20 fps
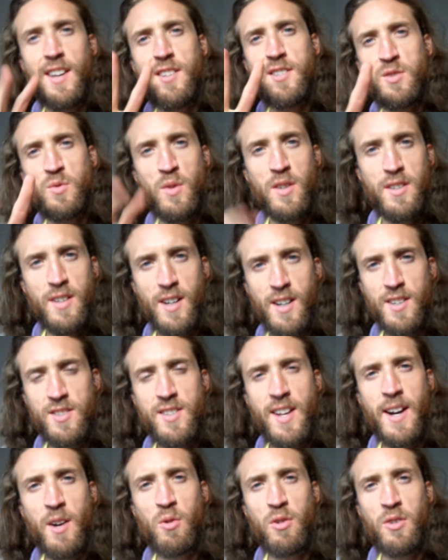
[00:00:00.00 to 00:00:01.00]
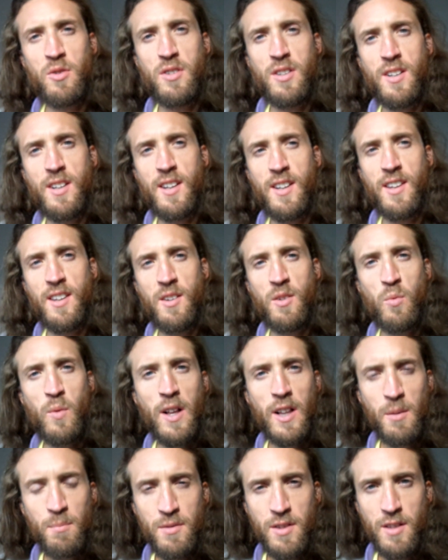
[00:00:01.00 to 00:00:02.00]
Hey sweethearts, how are you today?
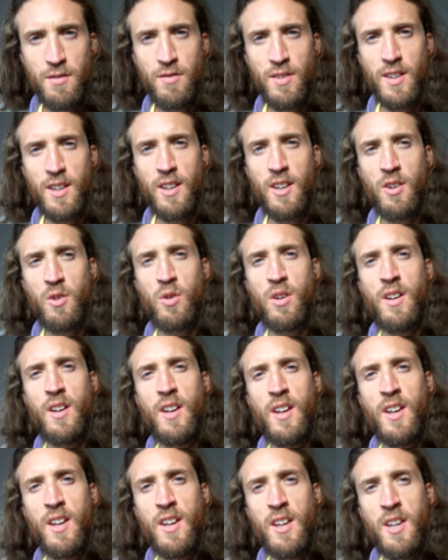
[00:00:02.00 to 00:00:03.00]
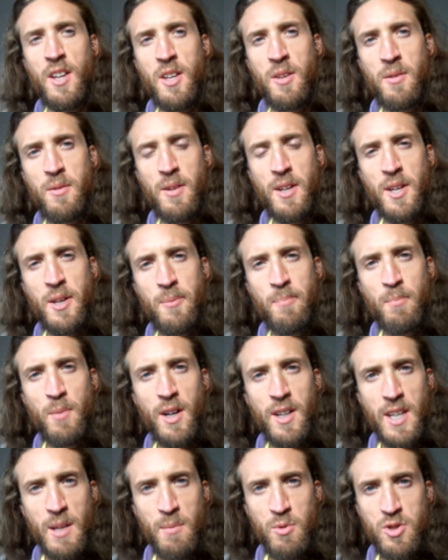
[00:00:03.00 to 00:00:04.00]
Welcome to the video.
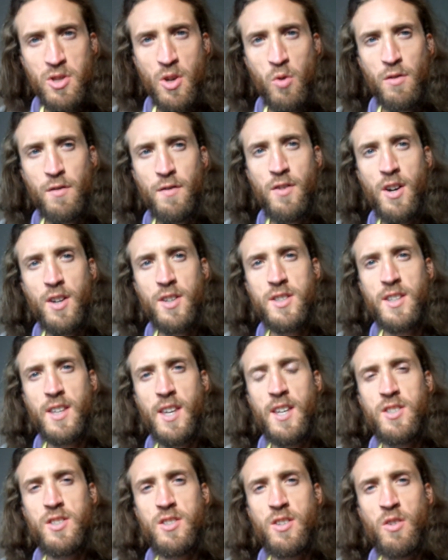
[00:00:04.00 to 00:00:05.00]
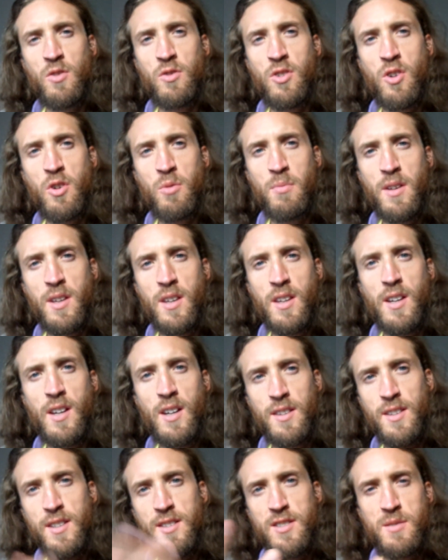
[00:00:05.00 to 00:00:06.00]
My name is Owen Fox in case you don't know me,
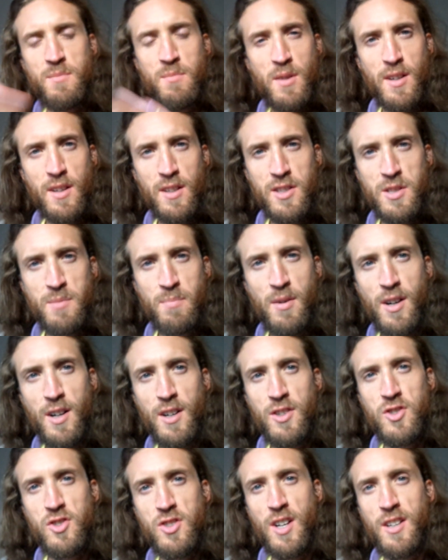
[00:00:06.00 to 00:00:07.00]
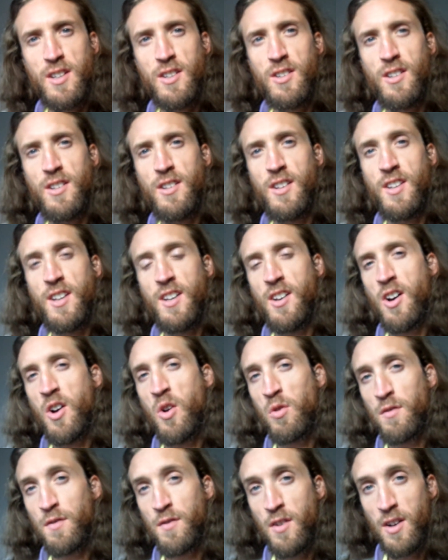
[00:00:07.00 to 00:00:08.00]
and this is my inspired channel,
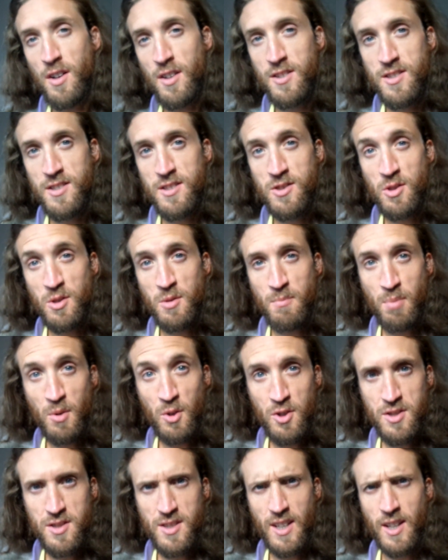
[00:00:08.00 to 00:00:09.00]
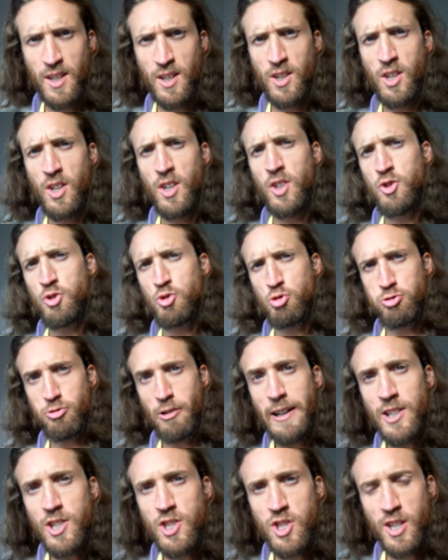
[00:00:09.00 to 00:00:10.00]
Owen Fox, sunbursting,
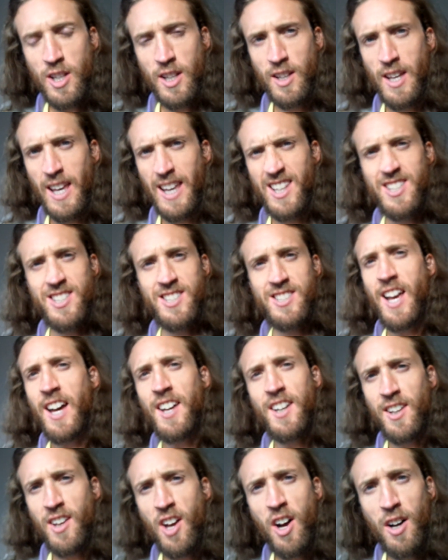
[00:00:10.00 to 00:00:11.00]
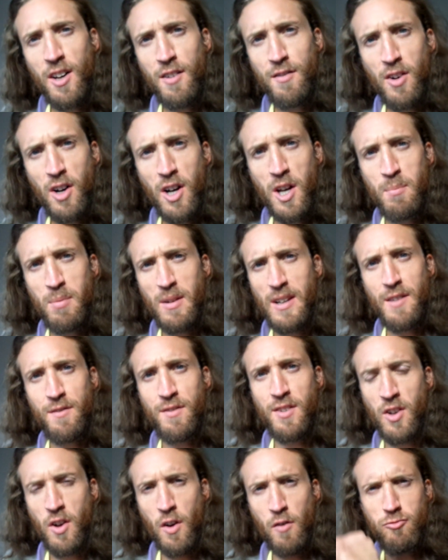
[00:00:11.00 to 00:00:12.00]
drenching, ecstatic high vibe
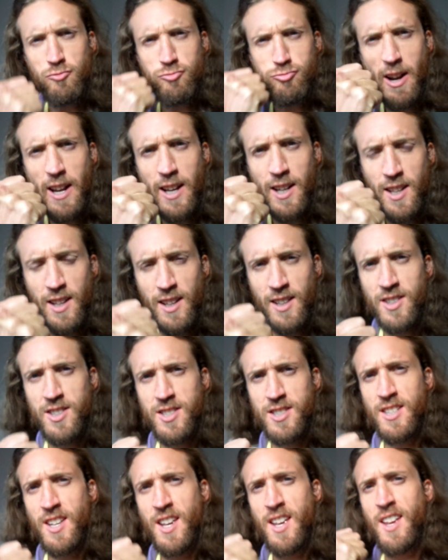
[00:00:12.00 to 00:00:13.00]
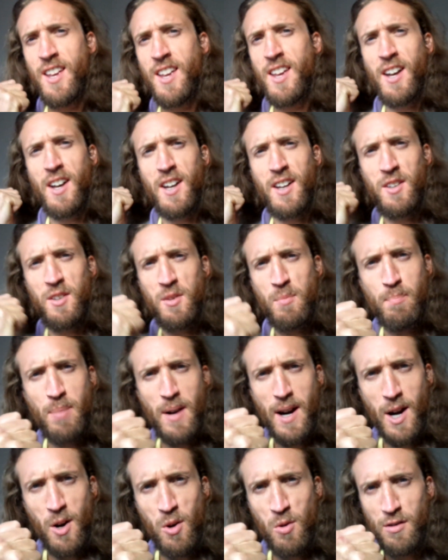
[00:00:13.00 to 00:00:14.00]
living of radiance and
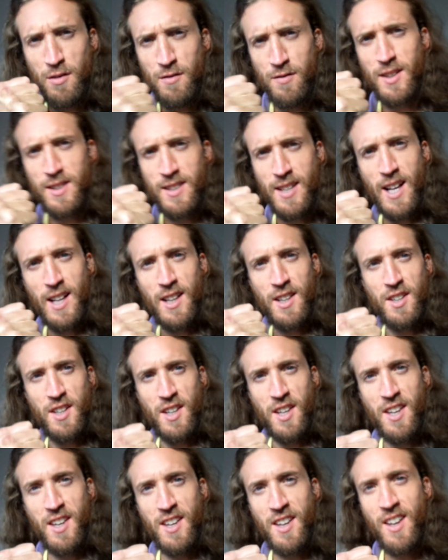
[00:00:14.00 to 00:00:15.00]
power and vitality.